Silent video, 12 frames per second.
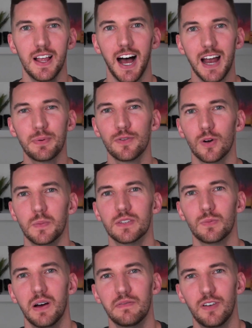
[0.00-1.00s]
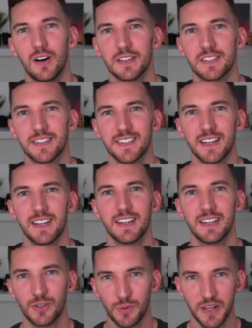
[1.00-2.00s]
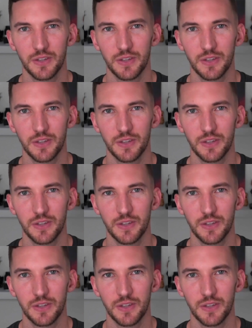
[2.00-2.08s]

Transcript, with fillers: high performance web fonts in twenty